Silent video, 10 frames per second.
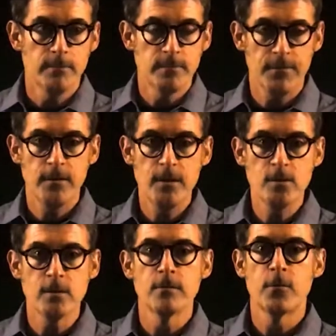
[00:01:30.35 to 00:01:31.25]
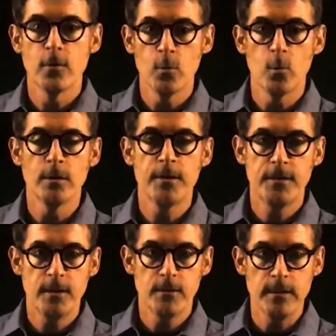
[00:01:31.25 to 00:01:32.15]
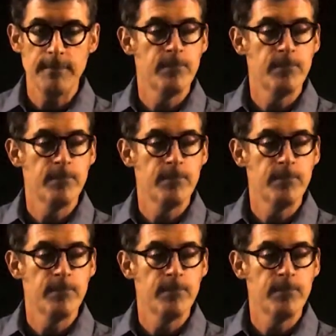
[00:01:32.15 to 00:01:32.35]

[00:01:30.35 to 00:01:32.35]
definition for the word theory.